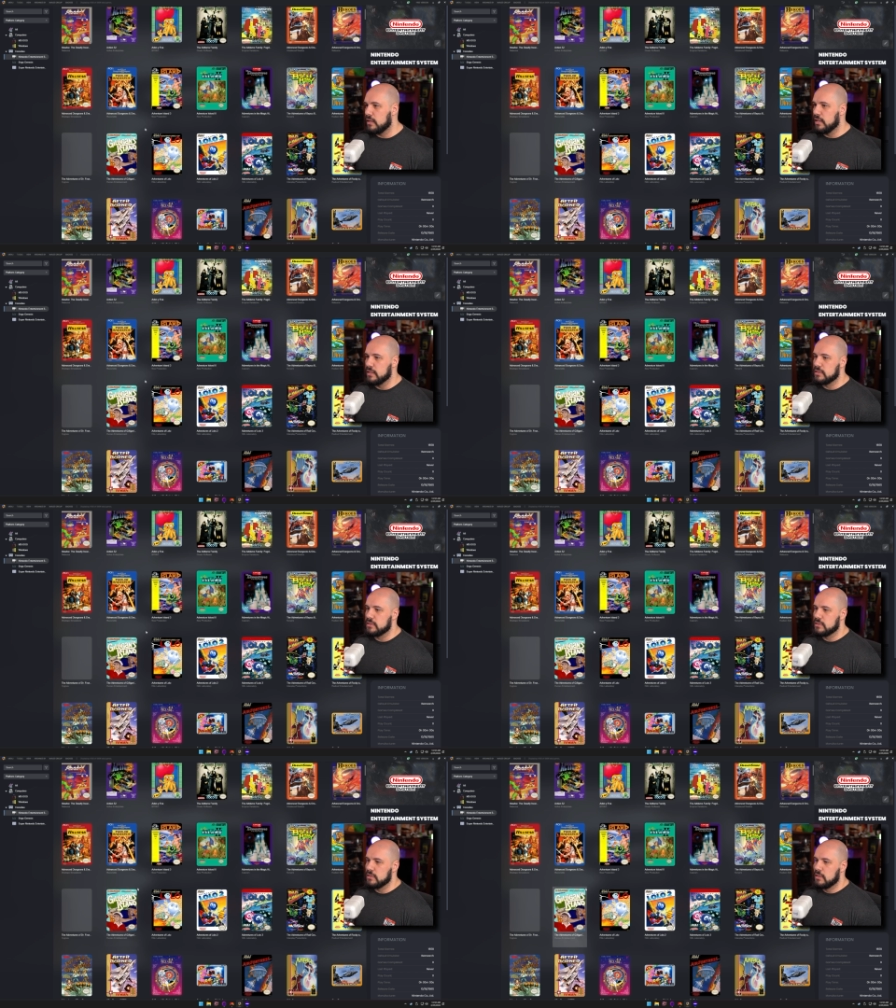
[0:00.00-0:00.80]

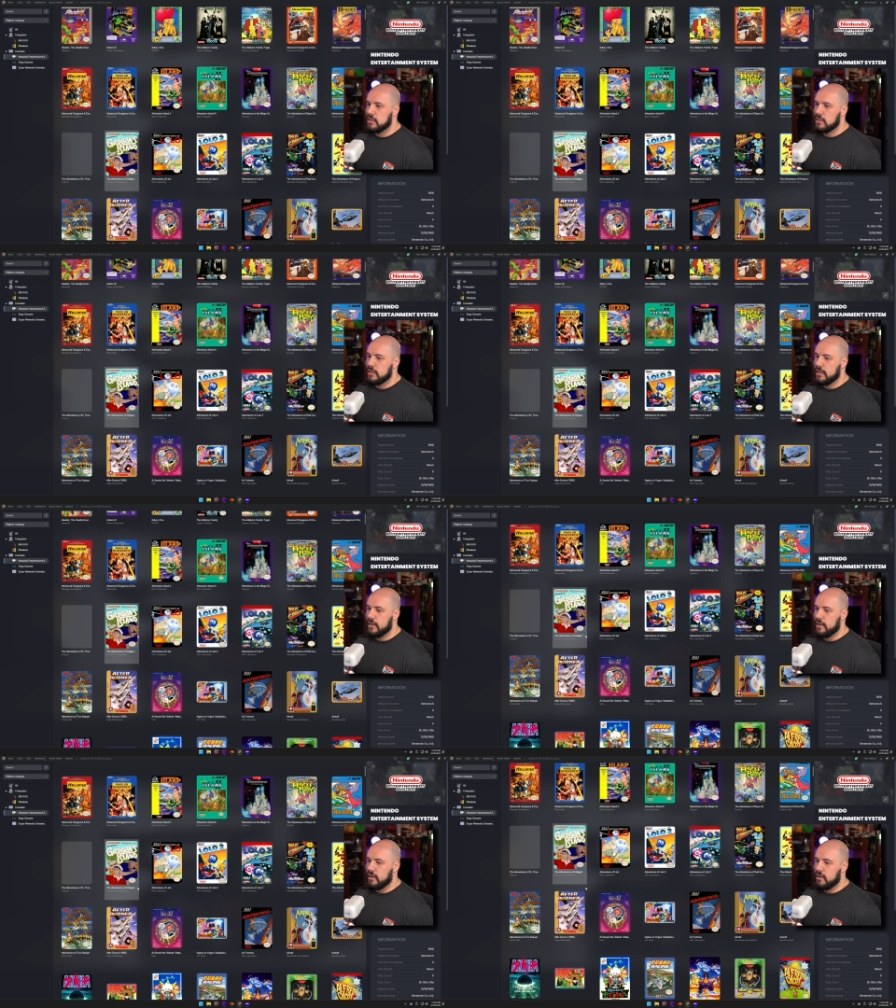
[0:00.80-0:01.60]
It's
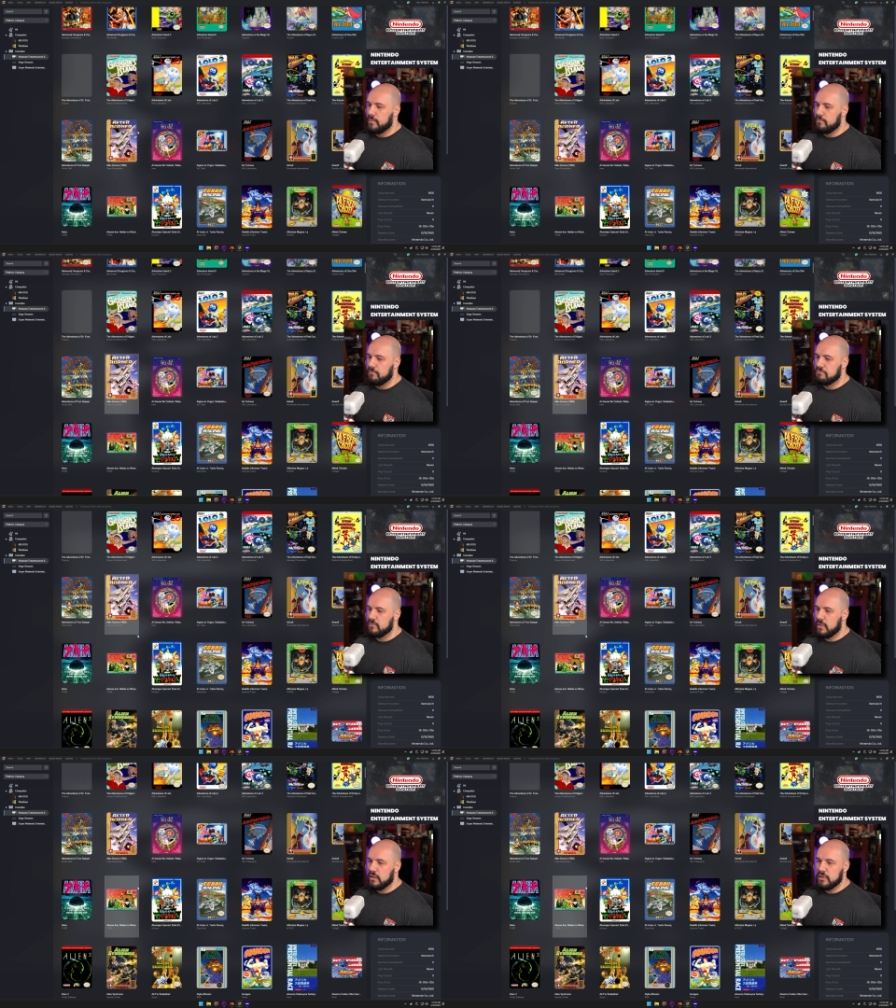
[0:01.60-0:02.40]
um,
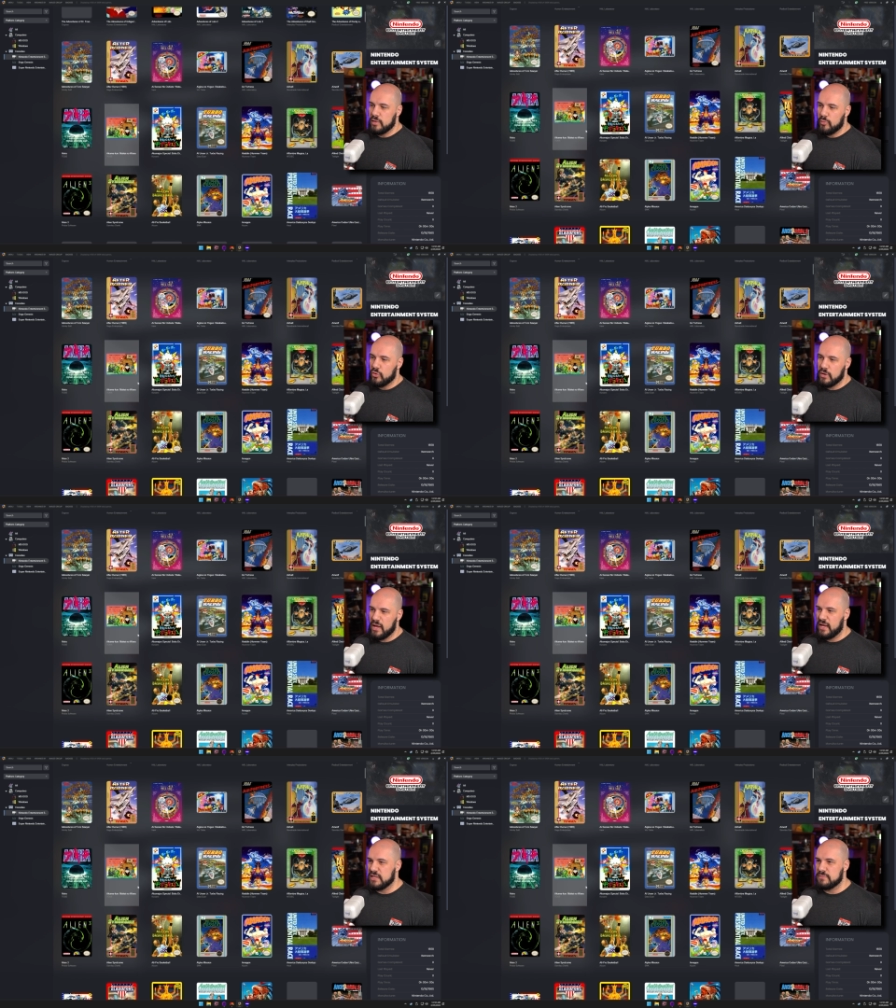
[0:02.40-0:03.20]
a little more,
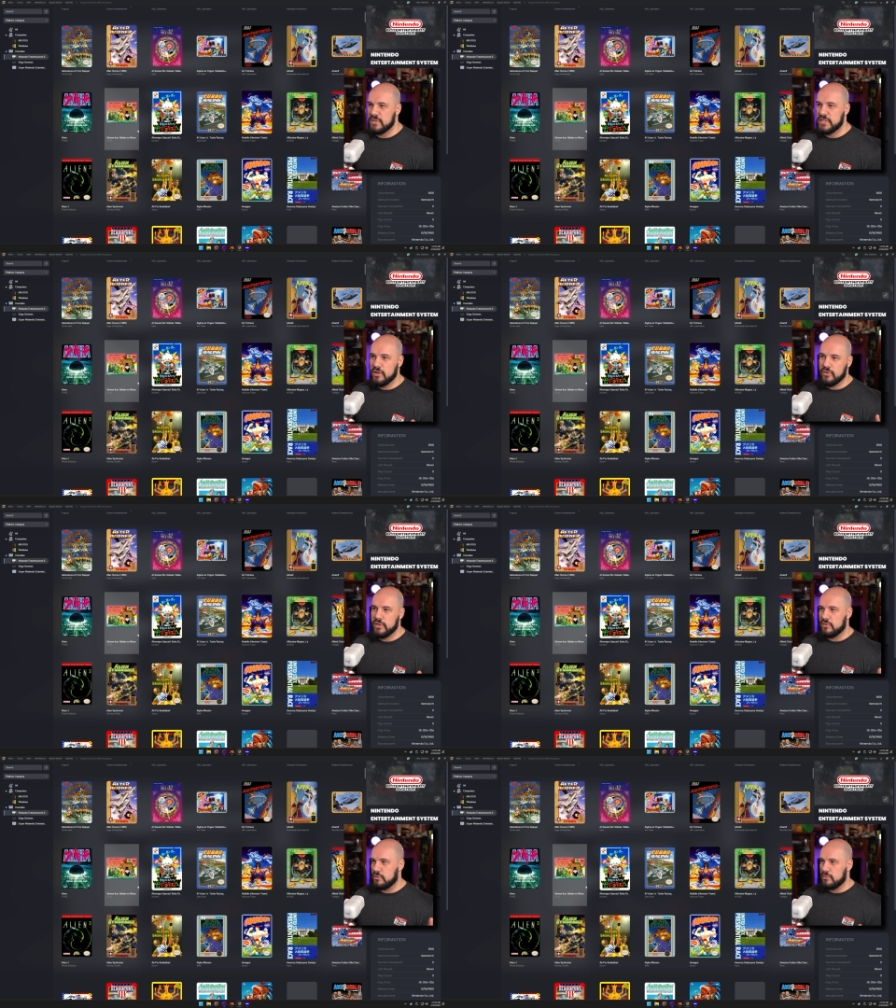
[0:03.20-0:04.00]
I guess,
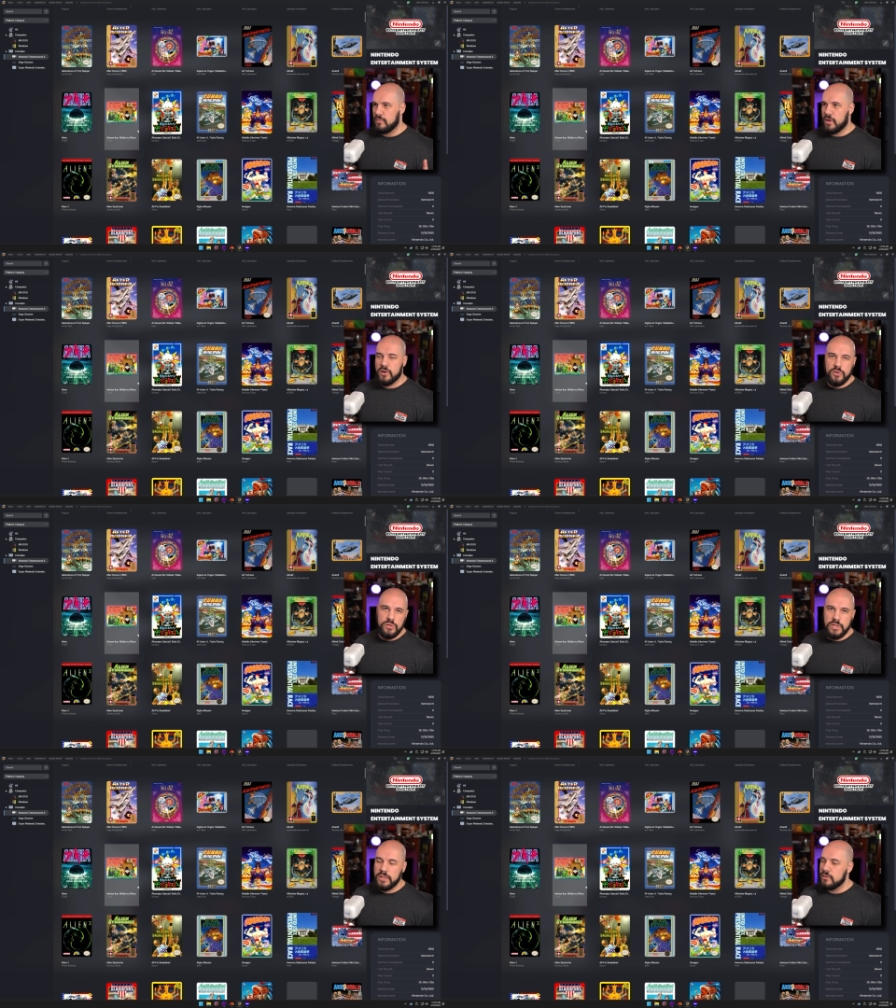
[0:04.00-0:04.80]
material modern
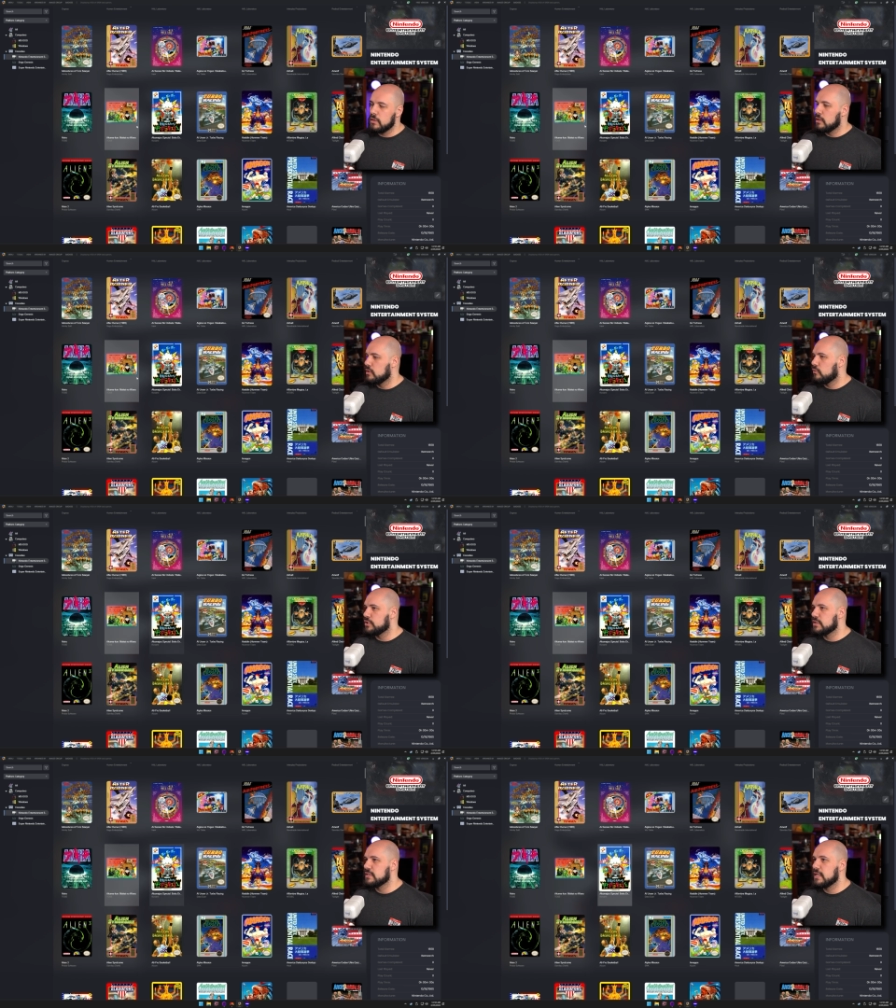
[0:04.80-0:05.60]
looking,
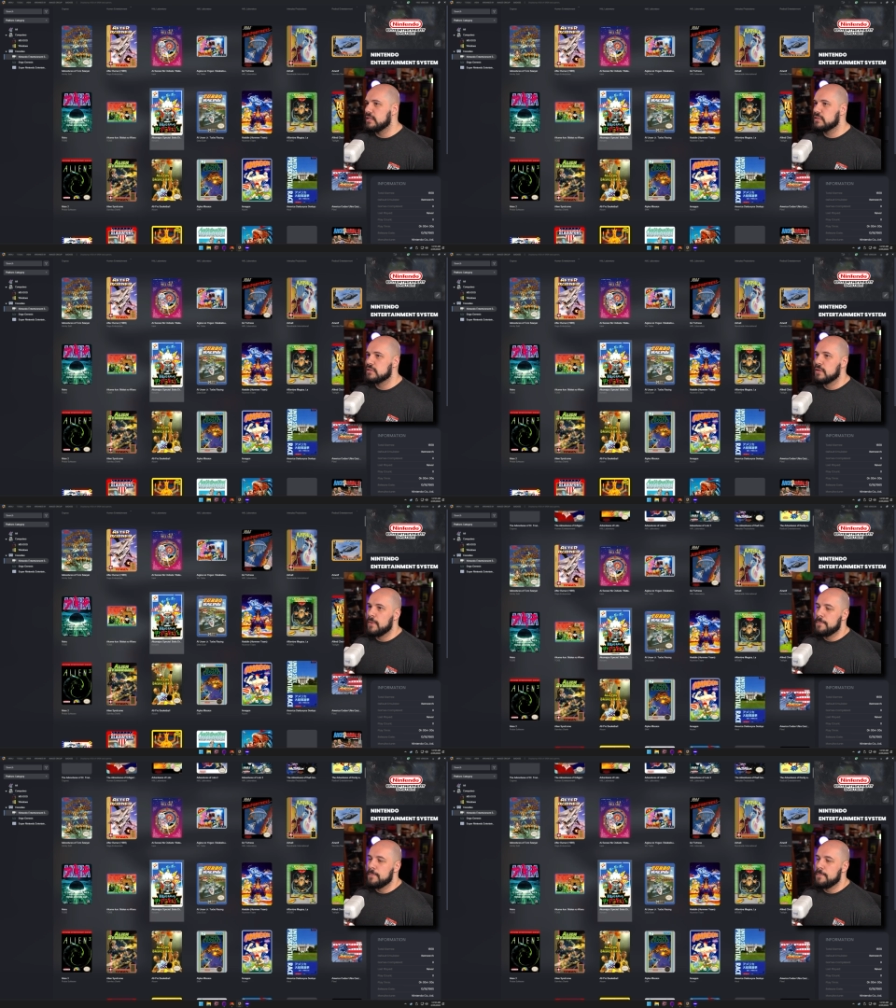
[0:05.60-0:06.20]
which is nice.